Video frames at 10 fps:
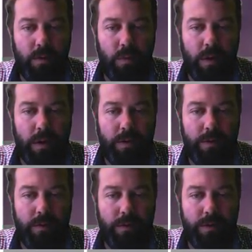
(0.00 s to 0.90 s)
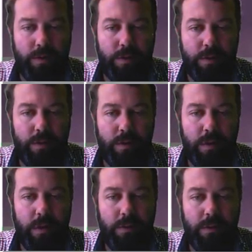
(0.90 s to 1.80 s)
One, two.
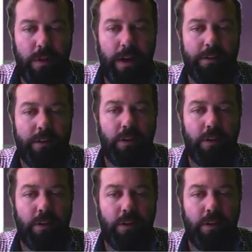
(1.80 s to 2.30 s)
So that has a